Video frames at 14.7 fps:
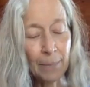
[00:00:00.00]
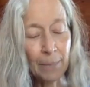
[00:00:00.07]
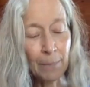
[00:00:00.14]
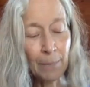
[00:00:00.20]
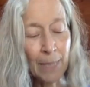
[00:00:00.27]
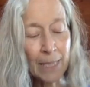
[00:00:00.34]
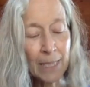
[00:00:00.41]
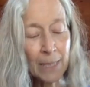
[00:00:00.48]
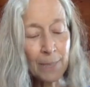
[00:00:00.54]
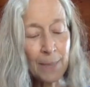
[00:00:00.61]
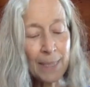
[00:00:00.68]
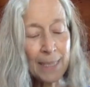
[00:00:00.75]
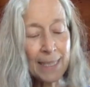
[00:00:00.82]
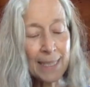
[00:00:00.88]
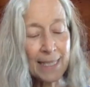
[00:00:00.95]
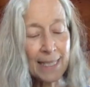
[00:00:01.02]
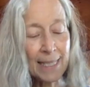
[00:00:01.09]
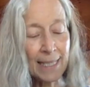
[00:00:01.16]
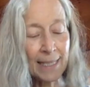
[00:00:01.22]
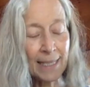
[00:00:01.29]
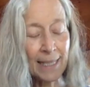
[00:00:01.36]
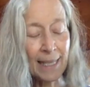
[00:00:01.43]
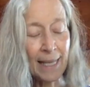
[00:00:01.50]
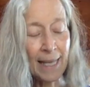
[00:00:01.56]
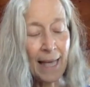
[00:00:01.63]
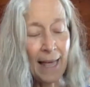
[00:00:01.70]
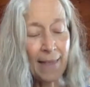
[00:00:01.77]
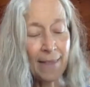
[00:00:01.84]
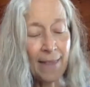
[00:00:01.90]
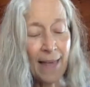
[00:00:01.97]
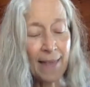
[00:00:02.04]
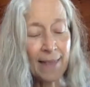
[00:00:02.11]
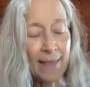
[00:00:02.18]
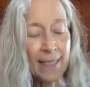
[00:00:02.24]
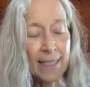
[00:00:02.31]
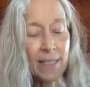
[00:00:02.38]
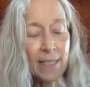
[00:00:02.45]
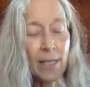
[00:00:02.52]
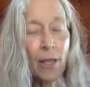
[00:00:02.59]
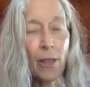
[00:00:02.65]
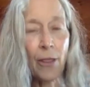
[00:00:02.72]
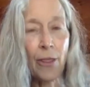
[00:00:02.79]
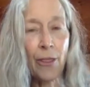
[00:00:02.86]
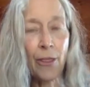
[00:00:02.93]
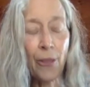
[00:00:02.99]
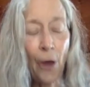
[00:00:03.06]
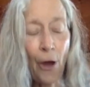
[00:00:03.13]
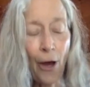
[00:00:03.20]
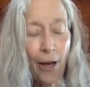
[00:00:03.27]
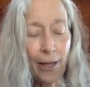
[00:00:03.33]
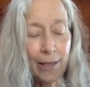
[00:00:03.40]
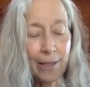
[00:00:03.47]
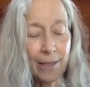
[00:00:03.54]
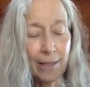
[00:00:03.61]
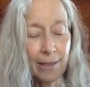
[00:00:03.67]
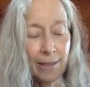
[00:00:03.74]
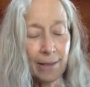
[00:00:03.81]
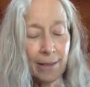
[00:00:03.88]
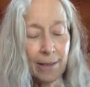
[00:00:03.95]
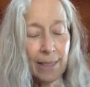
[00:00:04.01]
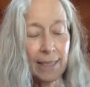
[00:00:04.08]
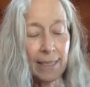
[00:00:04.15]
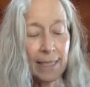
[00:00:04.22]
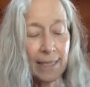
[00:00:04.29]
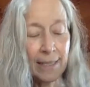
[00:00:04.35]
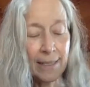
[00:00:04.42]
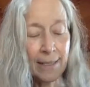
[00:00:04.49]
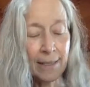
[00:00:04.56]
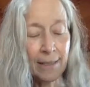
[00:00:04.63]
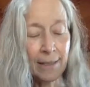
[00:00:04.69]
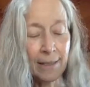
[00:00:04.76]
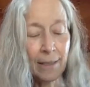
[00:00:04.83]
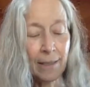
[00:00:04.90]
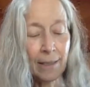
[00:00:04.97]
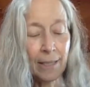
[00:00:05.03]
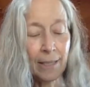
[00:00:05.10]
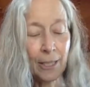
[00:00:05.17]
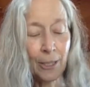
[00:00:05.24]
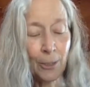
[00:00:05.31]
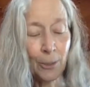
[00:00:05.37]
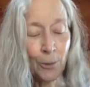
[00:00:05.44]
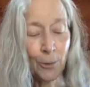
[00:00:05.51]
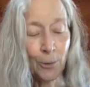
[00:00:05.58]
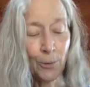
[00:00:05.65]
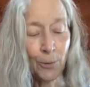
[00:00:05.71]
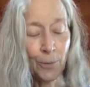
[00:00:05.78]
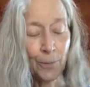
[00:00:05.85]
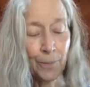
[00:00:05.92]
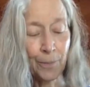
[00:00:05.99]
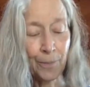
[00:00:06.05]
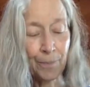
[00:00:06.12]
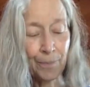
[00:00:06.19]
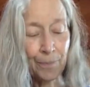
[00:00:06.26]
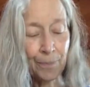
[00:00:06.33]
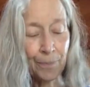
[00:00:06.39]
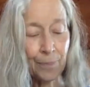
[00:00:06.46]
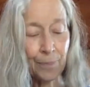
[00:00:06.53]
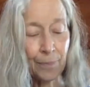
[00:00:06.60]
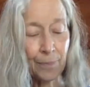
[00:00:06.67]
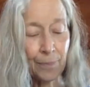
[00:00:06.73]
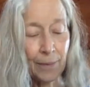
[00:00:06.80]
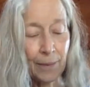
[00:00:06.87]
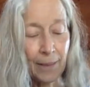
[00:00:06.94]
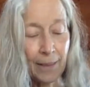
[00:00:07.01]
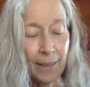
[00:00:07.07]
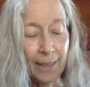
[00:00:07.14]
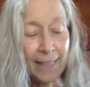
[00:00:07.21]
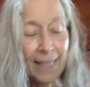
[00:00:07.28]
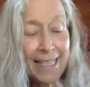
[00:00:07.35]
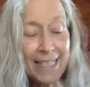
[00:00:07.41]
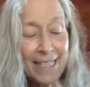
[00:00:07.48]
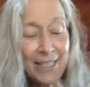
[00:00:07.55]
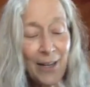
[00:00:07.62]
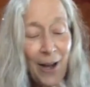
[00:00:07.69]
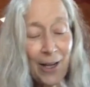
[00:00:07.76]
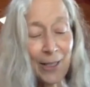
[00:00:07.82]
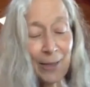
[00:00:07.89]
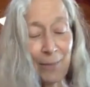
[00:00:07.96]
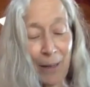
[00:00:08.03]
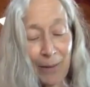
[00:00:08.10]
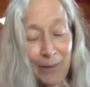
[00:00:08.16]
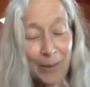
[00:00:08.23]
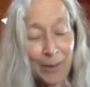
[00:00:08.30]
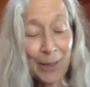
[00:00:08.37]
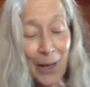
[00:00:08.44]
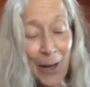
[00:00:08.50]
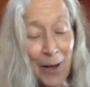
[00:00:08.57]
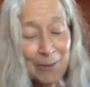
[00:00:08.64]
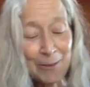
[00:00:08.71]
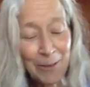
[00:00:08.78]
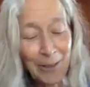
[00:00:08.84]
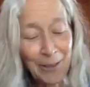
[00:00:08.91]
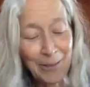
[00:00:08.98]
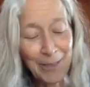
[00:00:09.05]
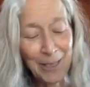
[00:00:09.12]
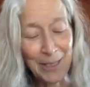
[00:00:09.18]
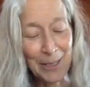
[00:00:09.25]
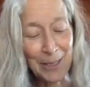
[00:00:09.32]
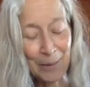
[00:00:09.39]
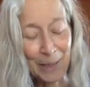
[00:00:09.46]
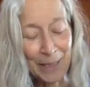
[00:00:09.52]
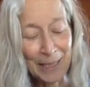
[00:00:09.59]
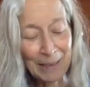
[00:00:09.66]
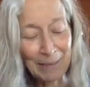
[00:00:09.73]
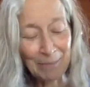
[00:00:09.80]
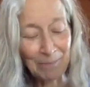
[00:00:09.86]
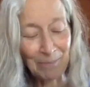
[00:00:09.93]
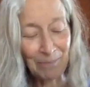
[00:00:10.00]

and it must be seen that this thought isn't you. Let's talk about the love of discipline.